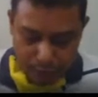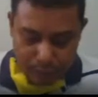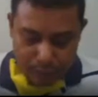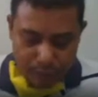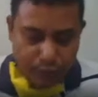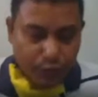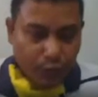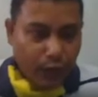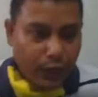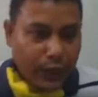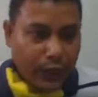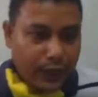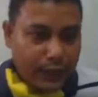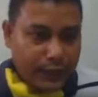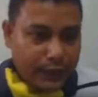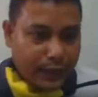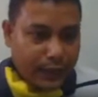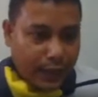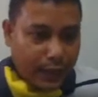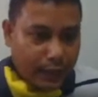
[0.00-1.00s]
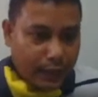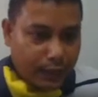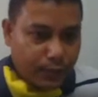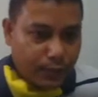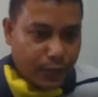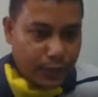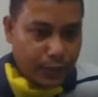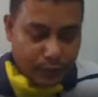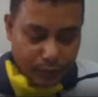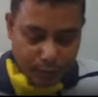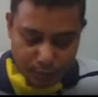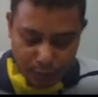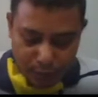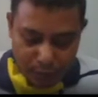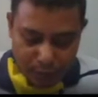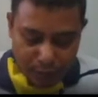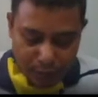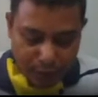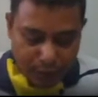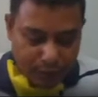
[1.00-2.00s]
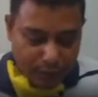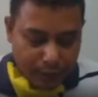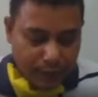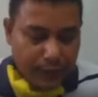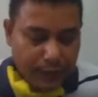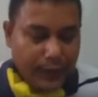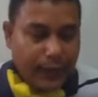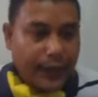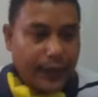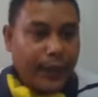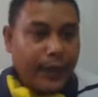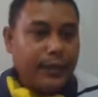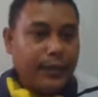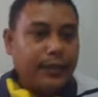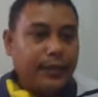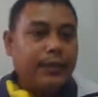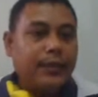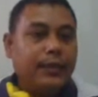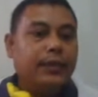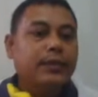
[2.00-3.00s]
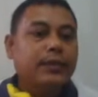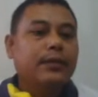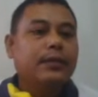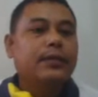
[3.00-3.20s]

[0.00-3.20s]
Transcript: For less than equal to, we'll write LE.